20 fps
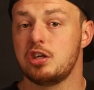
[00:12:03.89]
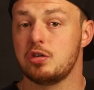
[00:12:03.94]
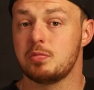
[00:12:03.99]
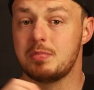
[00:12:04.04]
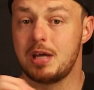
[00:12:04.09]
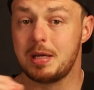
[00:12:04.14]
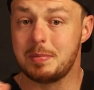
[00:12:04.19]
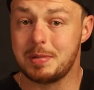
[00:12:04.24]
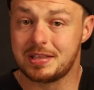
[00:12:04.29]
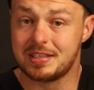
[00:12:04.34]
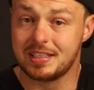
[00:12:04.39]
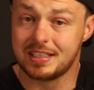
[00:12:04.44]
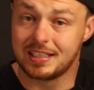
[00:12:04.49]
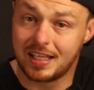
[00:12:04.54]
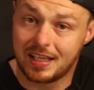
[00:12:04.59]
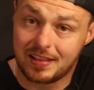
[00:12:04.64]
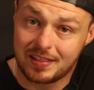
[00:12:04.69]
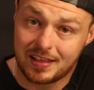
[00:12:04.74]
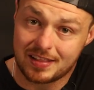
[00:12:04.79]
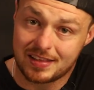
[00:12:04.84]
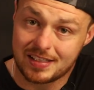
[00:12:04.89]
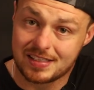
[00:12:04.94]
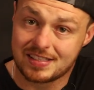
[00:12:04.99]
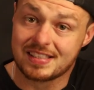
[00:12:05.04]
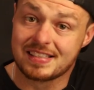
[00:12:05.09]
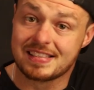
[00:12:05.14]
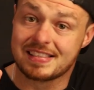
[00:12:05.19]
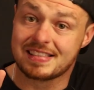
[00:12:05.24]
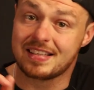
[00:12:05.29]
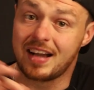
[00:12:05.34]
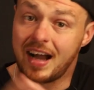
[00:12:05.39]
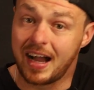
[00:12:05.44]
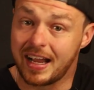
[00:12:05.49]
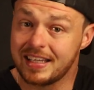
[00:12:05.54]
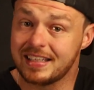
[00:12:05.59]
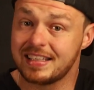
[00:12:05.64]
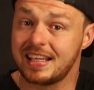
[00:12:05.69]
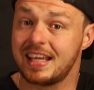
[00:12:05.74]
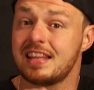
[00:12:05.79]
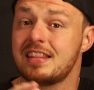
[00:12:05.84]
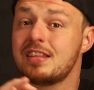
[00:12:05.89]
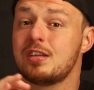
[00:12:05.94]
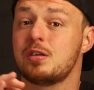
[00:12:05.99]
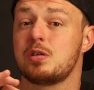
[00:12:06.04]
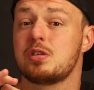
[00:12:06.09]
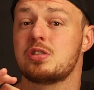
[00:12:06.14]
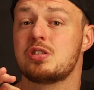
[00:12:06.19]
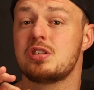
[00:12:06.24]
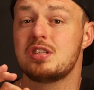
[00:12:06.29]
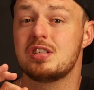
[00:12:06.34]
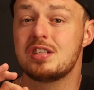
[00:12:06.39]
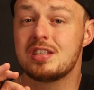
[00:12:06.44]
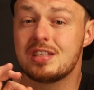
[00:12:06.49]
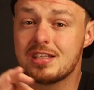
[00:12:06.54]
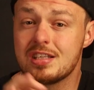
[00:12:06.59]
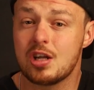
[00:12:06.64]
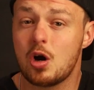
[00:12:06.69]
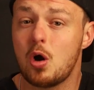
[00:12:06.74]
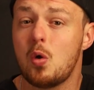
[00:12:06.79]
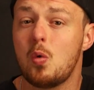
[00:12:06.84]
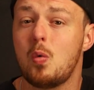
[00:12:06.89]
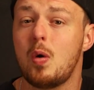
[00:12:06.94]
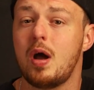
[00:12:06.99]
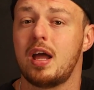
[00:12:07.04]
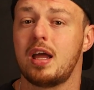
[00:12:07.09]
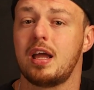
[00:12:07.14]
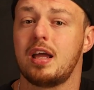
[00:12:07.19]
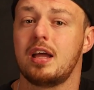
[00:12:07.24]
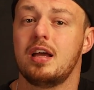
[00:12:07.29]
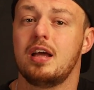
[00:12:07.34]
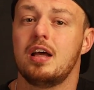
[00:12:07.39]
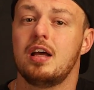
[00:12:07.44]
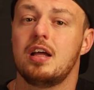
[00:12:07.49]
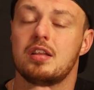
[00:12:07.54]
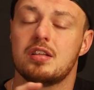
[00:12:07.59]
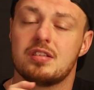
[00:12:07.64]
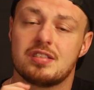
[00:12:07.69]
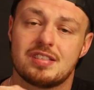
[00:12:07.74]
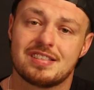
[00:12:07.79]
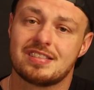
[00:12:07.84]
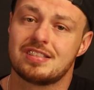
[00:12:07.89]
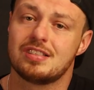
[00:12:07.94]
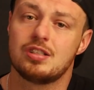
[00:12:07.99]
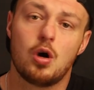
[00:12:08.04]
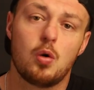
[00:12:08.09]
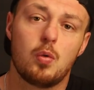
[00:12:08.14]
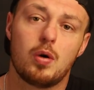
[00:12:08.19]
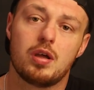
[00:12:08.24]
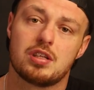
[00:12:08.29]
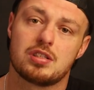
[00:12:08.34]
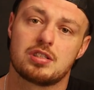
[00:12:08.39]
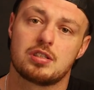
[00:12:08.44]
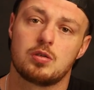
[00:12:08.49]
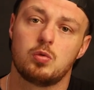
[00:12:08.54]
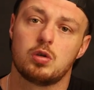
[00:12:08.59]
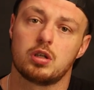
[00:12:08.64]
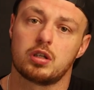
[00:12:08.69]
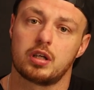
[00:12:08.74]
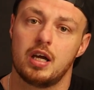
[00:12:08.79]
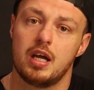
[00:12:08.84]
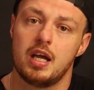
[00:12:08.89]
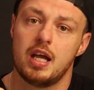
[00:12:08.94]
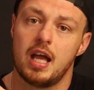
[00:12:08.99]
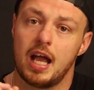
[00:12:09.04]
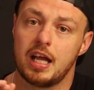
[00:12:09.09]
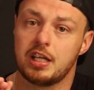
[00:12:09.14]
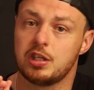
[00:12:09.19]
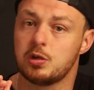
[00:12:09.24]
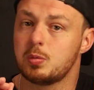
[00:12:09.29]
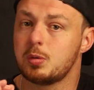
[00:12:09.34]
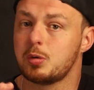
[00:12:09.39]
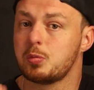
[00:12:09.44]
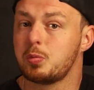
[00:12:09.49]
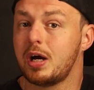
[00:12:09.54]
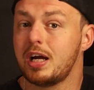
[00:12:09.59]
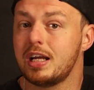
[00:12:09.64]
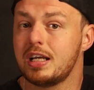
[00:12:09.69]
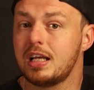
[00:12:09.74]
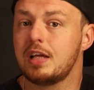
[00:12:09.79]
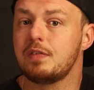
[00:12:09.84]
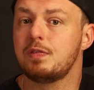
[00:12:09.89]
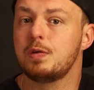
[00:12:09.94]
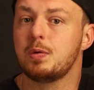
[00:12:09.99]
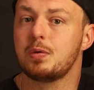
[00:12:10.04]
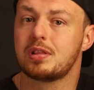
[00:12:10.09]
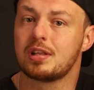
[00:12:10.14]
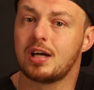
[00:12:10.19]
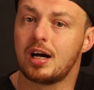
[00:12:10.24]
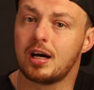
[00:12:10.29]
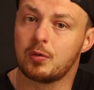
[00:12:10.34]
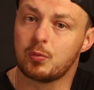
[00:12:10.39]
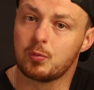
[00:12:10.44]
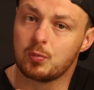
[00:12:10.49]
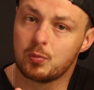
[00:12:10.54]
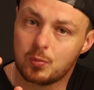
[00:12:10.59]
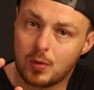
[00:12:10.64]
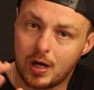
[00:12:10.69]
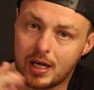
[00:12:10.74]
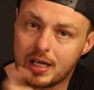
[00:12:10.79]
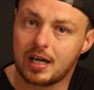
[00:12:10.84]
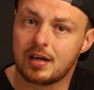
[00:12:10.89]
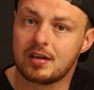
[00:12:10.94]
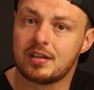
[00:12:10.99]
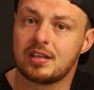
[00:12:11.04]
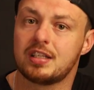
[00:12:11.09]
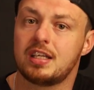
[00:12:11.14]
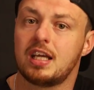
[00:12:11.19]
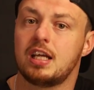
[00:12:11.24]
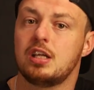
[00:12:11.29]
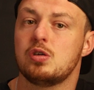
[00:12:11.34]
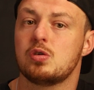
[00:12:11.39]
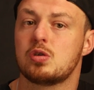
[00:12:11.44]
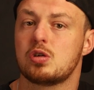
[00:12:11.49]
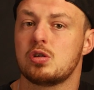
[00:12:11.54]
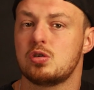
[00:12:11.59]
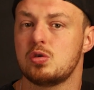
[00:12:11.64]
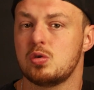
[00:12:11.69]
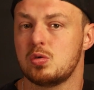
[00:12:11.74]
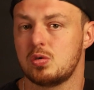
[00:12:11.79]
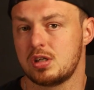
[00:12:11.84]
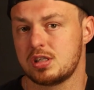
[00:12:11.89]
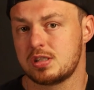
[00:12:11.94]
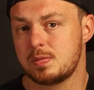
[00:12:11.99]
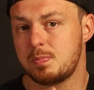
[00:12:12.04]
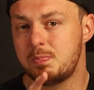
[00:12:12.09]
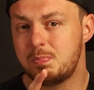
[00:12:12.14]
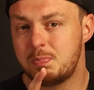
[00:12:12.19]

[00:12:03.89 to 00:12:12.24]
And you may be thinking that this is tight and there is no way, there's just no way this can work. And you'd be right if you thought right out of the gate you could do this.